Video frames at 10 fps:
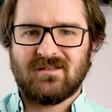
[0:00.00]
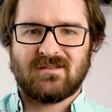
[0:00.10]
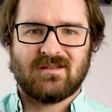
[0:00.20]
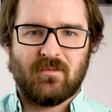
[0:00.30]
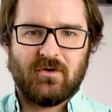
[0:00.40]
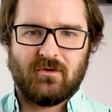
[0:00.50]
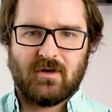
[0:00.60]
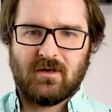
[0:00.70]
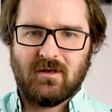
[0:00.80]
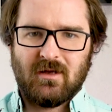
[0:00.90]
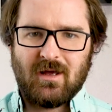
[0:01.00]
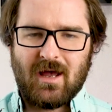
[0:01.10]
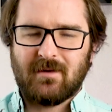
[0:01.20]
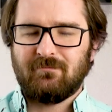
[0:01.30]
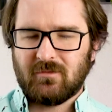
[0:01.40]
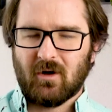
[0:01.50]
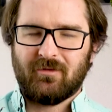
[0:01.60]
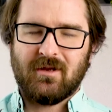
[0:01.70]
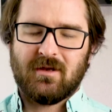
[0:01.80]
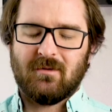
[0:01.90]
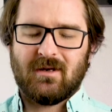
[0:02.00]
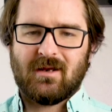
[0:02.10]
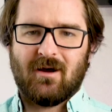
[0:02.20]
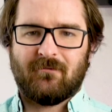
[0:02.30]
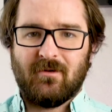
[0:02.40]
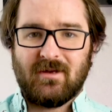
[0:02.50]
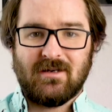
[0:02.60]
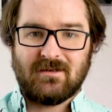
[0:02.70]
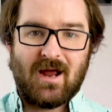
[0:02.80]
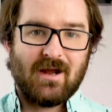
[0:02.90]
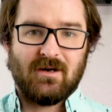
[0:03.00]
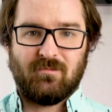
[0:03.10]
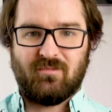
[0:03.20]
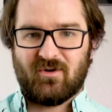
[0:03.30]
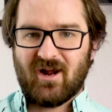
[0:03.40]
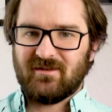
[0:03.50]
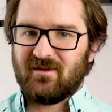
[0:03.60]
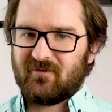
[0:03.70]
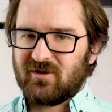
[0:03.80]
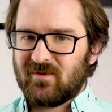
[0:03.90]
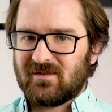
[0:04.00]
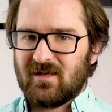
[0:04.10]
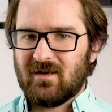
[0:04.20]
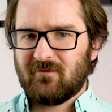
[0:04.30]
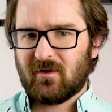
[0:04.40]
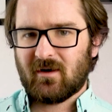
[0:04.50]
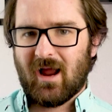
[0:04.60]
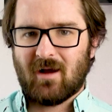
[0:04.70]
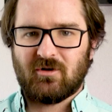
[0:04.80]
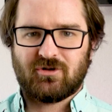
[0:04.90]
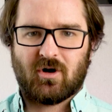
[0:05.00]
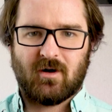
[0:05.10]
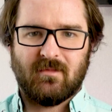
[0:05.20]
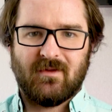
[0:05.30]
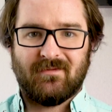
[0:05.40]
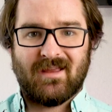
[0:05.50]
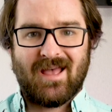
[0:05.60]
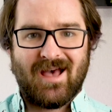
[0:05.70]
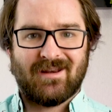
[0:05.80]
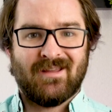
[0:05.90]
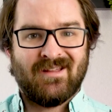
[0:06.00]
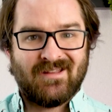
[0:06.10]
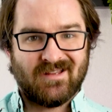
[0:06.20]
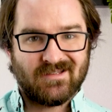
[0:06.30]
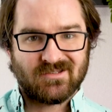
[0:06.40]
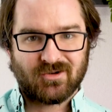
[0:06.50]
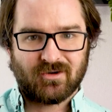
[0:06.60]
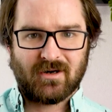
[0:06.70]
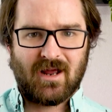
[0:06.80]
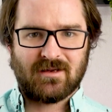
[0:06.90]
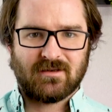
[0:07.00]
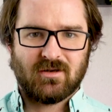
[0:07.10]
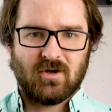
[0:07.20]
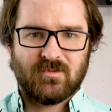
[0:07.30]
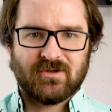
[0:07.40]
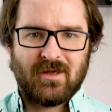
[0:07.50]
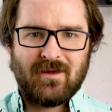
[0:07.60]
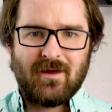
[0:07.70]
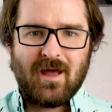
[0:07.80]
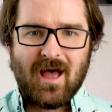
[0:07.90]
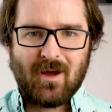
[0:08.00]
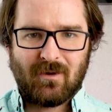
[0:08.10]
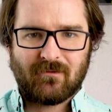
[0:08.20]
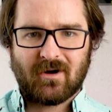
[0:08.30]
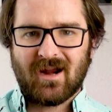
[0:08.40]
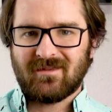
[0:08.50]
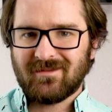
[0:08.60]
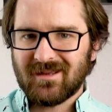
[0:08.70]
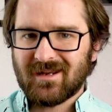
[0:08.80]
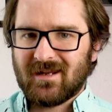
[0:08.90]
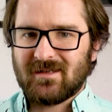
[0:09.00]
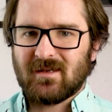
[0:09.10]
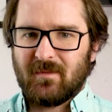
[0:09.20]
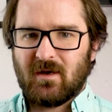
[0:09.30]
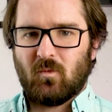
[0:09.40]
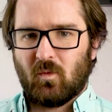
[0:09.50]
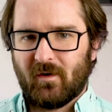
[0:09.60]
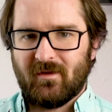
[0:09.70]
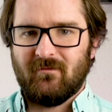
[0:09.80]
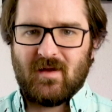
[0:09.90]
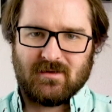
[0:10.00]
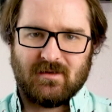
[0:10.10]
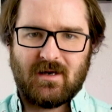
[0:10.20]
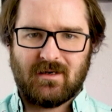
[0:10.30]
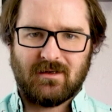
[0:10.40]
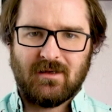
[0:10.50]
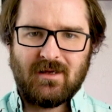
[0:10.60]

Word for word: to some degree. I don't think it would account for the entire broad difference we see for how much carbon that they had in certain isotopes. However, I think it is something worth investigating,